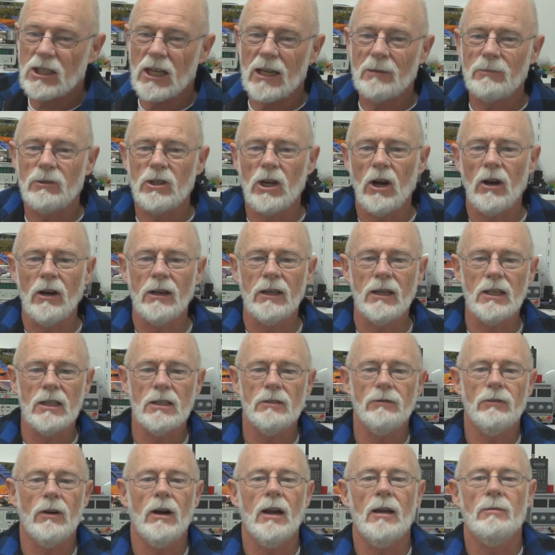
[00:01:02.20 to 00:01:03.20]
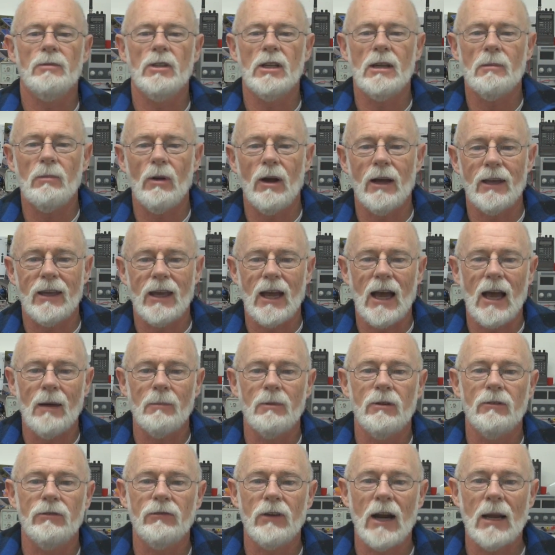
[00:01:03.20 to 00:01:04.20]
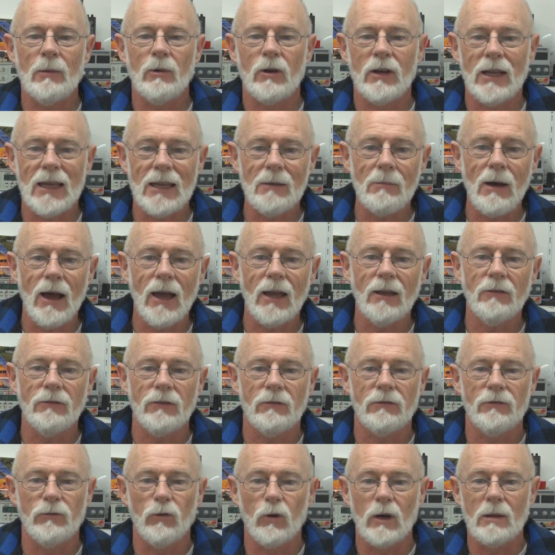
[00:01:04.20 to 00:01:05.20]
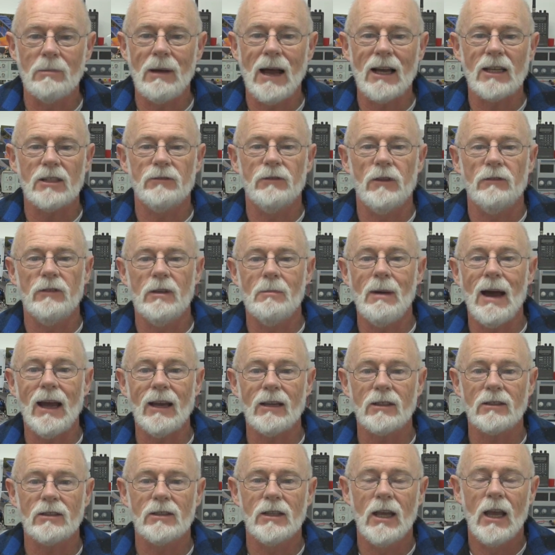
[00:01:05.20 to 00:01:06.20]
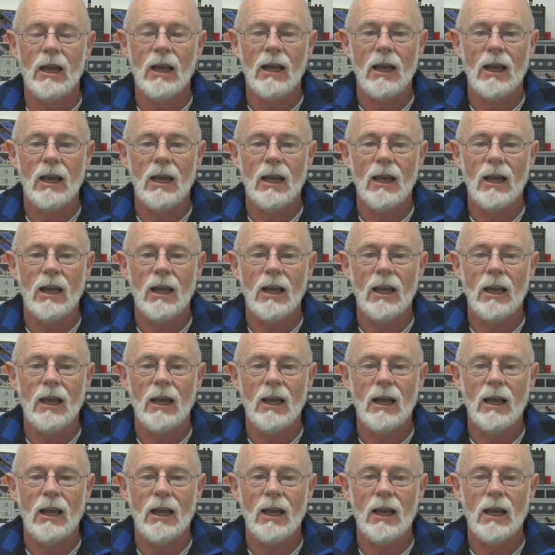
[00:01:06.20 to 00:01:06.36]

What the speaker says: cheap Chinese frames? You can buy a carbon frame on eBay for 40 bucks, 50 bucks.